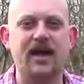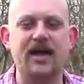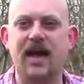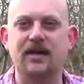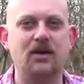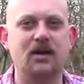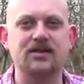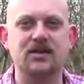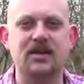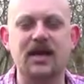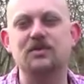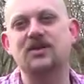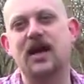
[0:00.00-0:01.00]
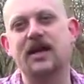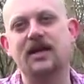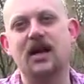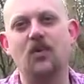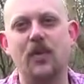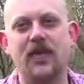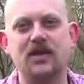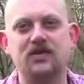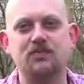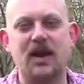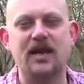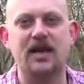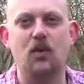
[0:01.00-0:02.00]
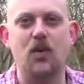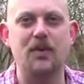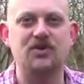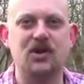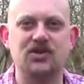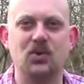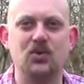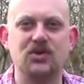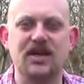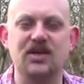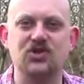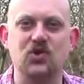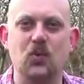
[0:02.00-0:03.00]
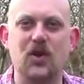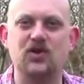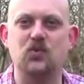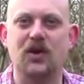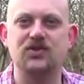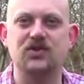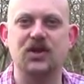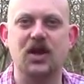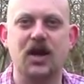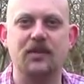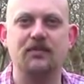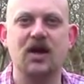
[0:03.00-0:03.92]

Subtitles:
Again, as I keep saying, you know, there's plenty of websites that will teach you which ones are